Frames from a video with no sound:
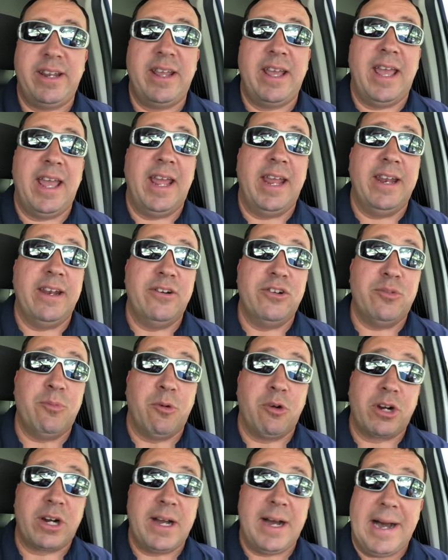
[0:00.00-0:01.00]
And there's
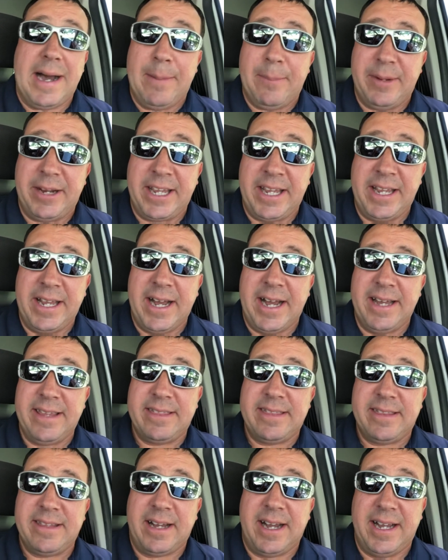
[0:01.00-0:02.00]
more comedy, I
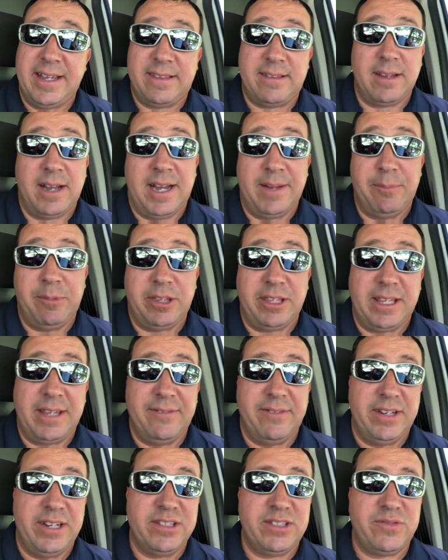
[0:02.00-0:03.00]
I, I
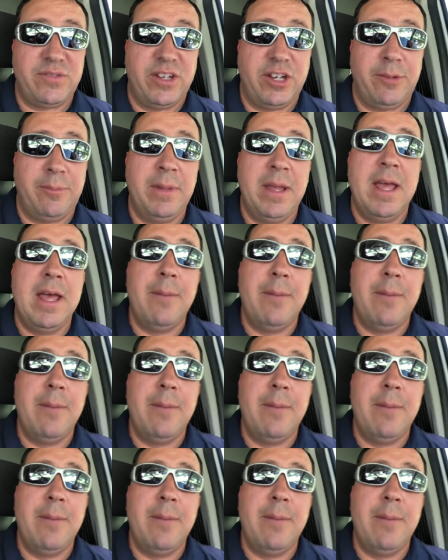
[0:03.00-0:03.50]
believe, in this film.